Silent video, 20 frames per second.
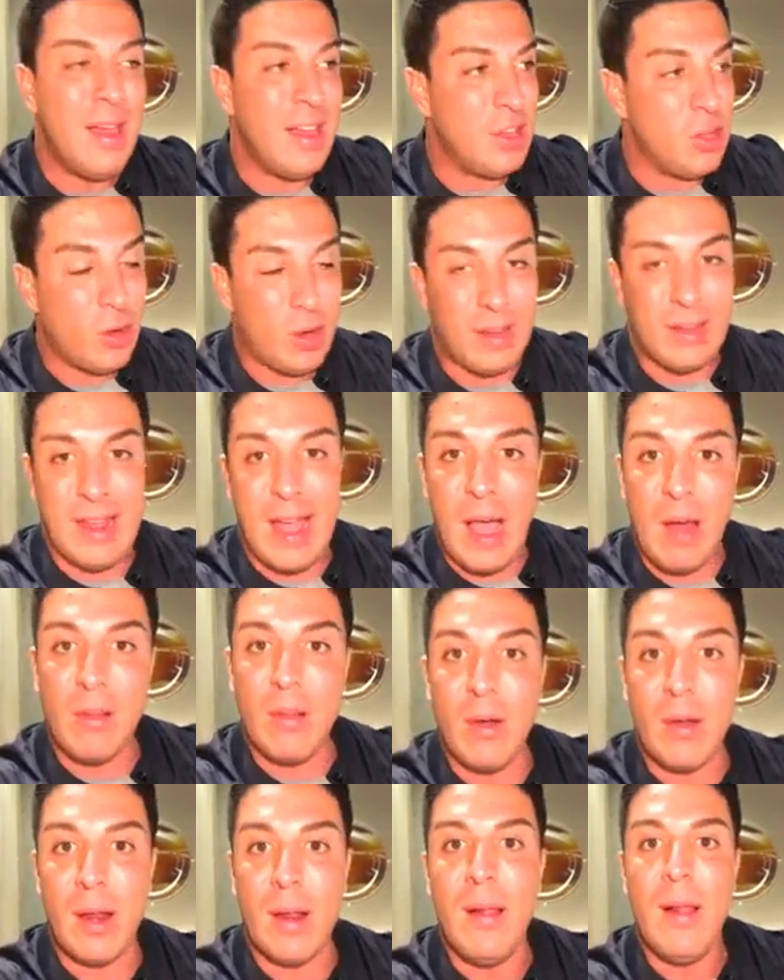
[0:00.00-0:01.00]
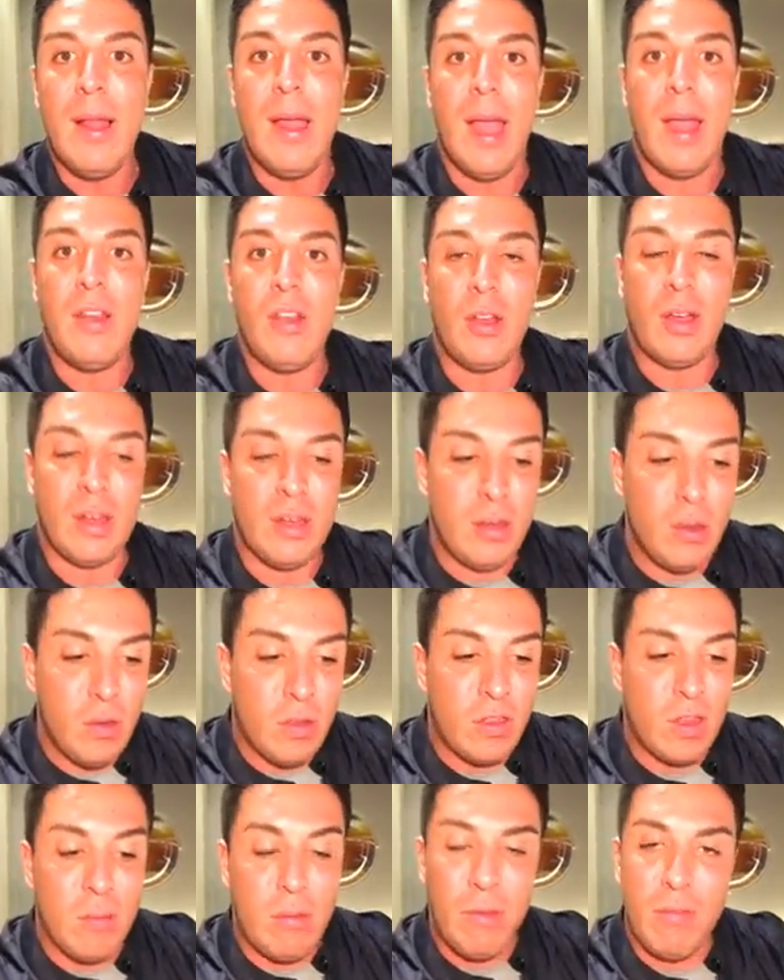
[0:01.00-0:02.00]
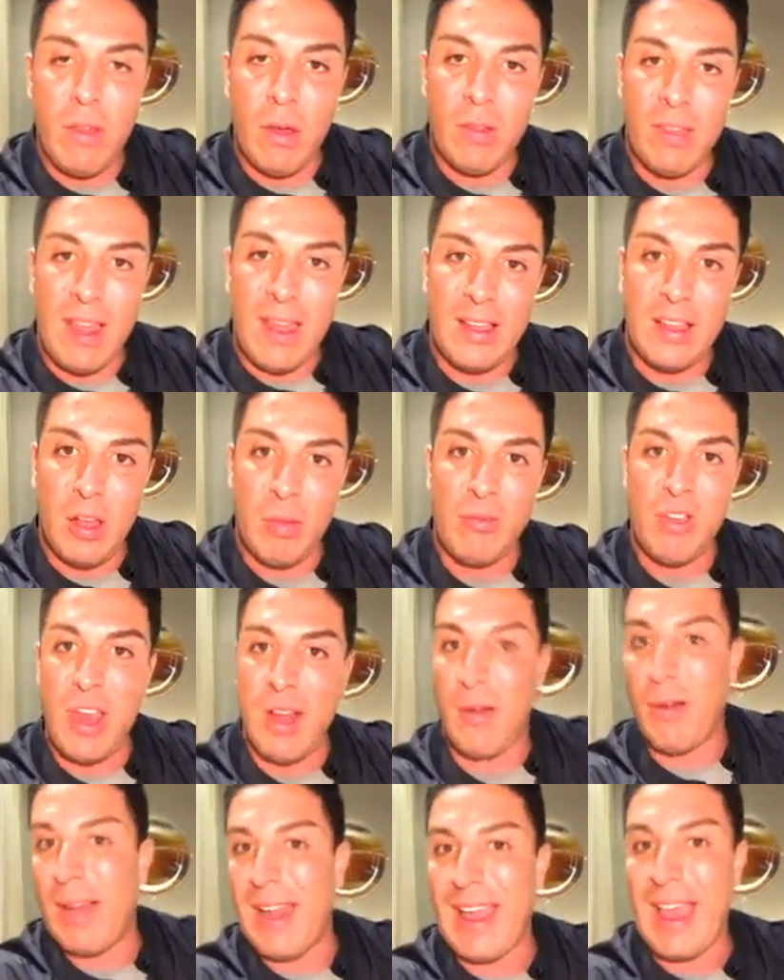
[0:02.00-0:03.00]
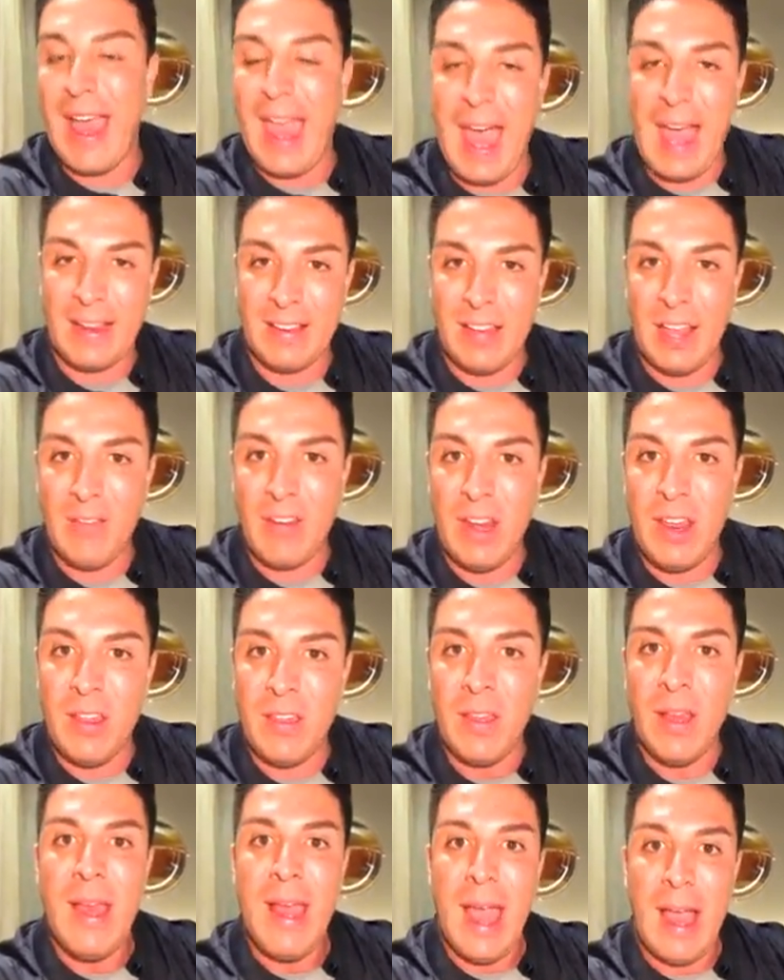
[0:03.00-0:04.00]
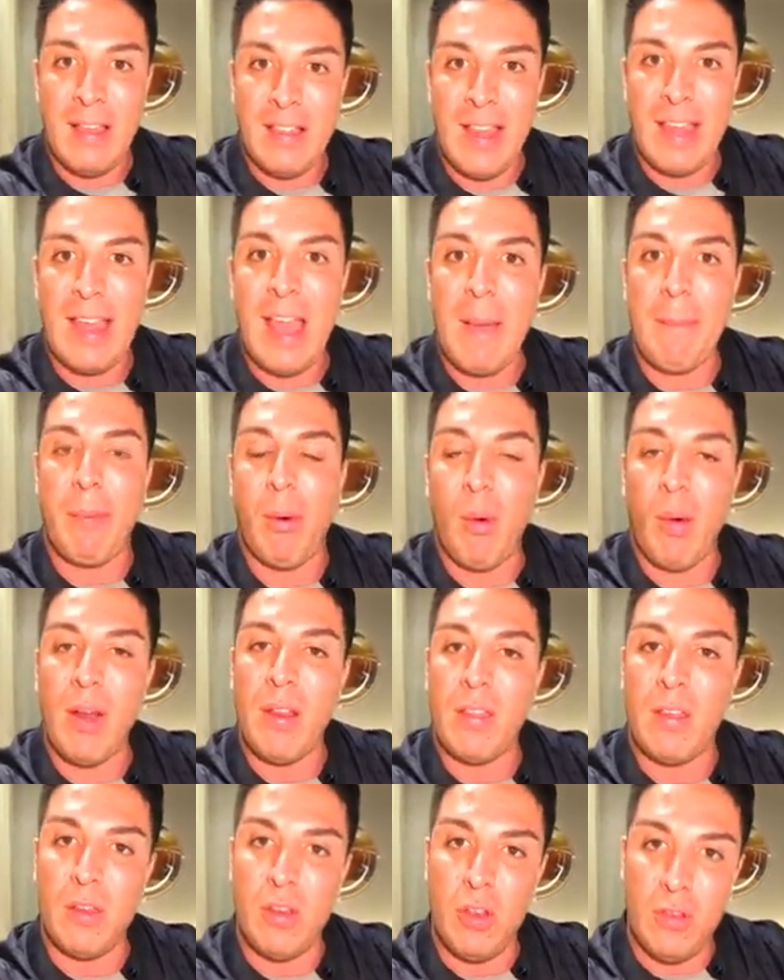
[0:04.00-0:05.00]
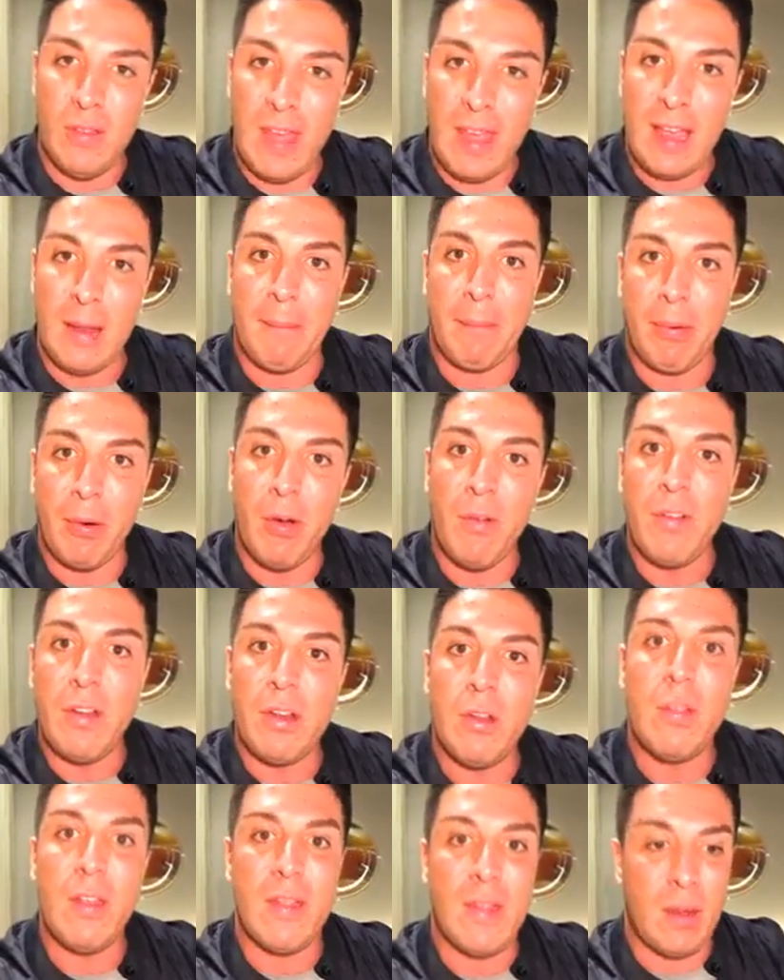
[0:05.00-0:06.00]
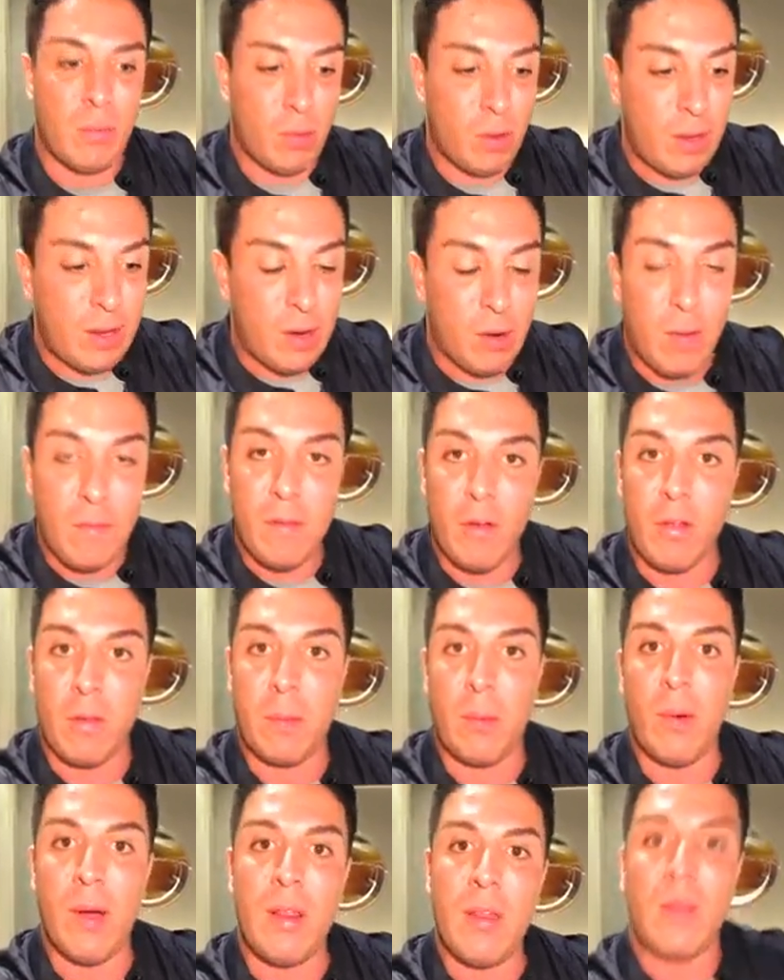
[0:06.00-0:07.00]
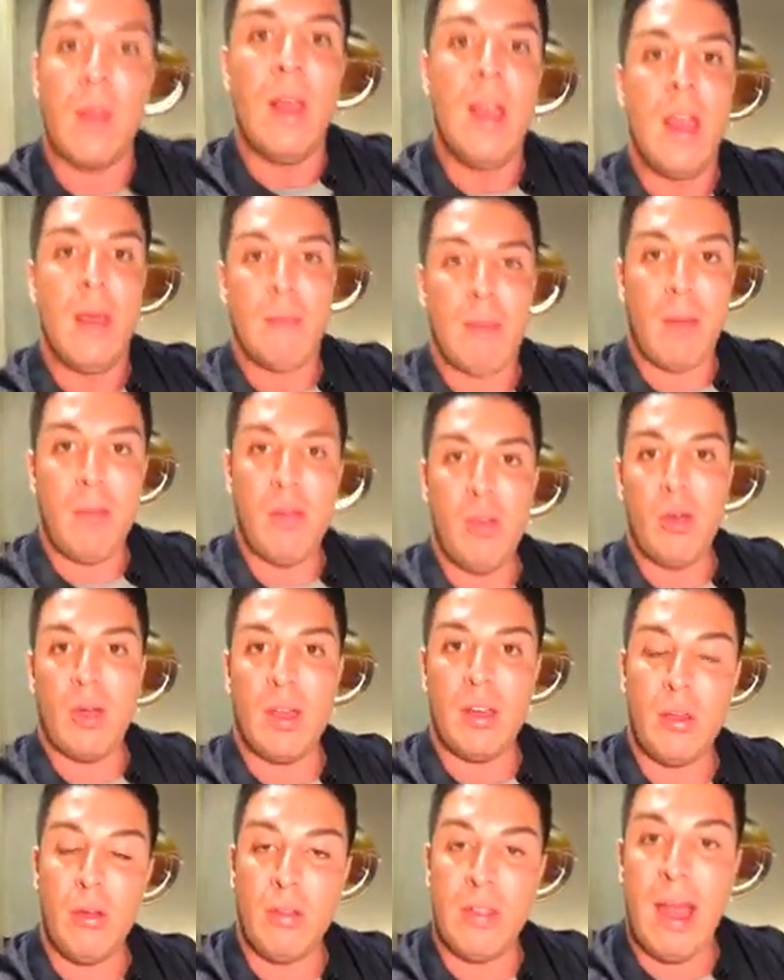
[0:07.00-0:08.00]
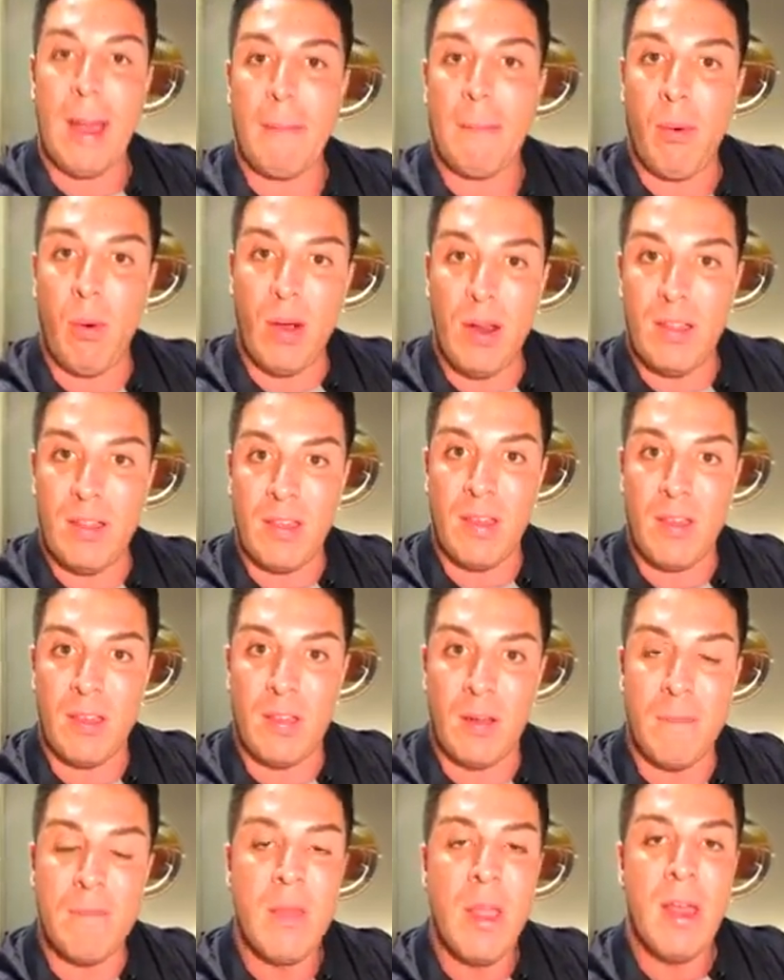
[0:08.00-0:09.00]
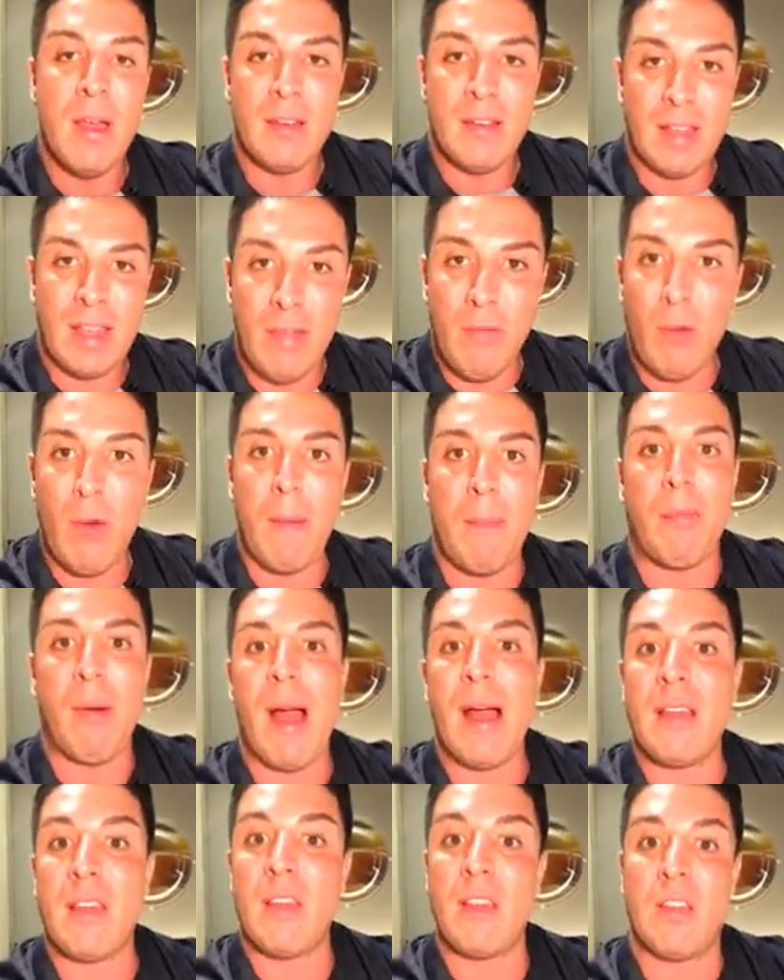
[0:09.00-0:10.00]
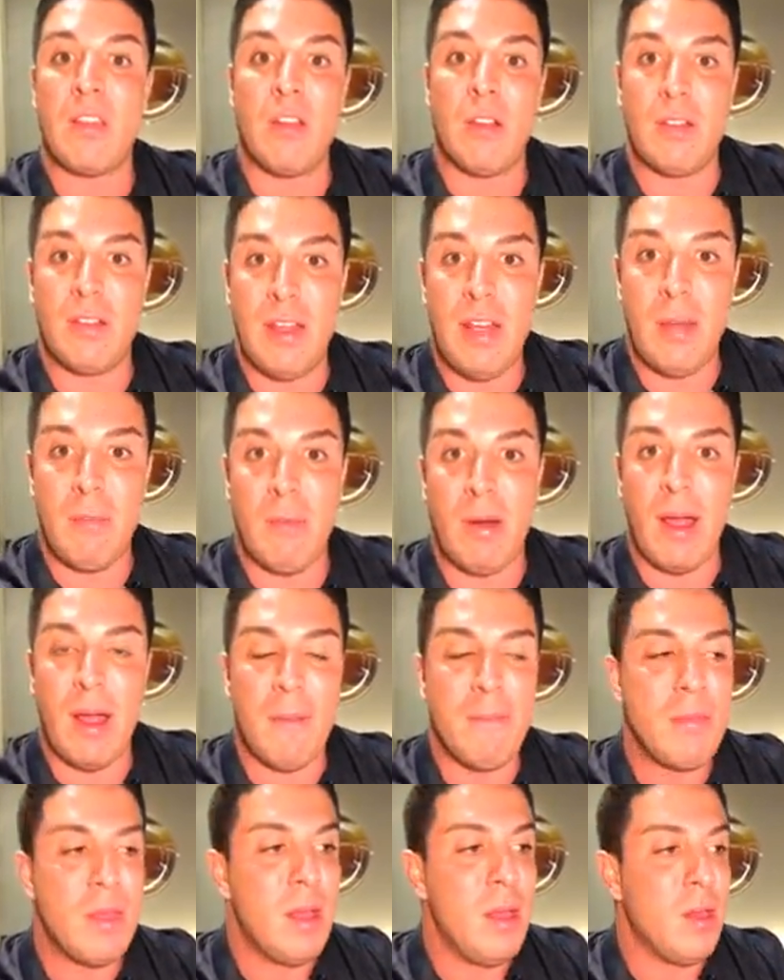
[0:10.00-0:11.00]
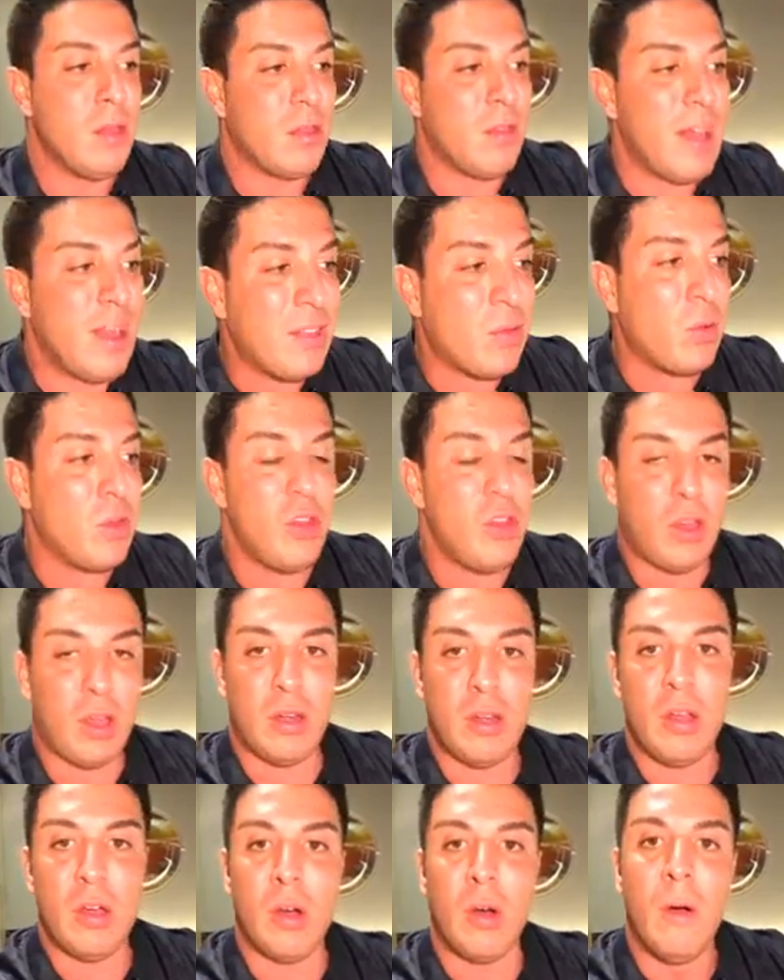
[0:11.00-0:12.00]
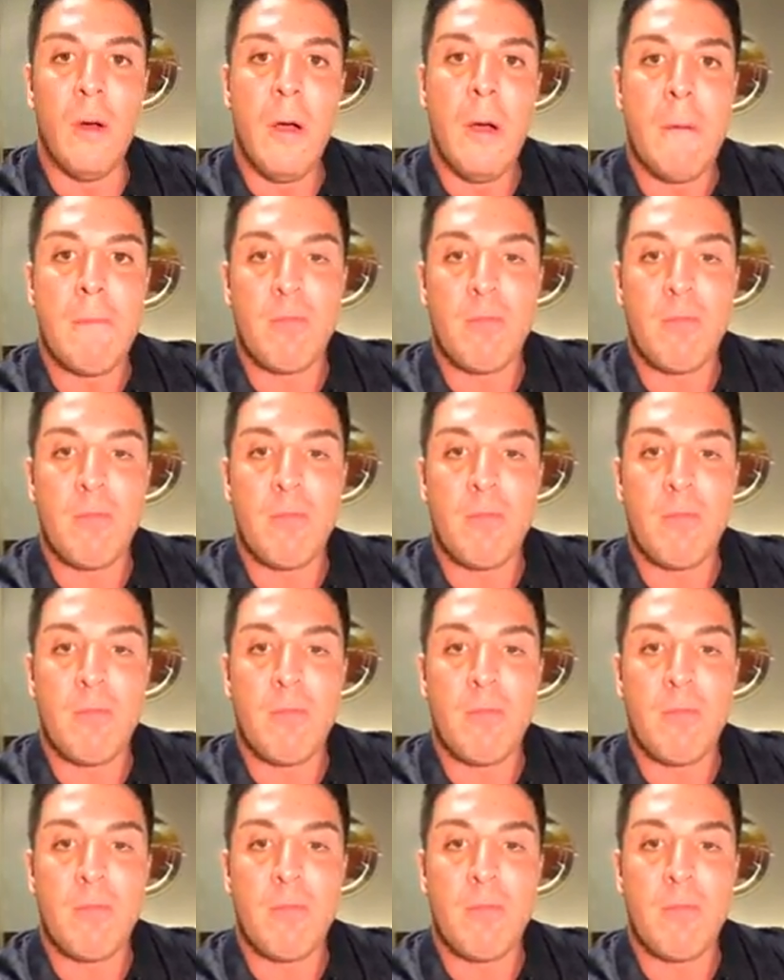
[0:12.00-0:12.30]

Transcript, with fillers: You can download it and you can use some of those income generating activities as they get points and you, they can prove to you that they really earn those points. Maybe you can use that point system to give away prizes to your team, right? So that's what you can do.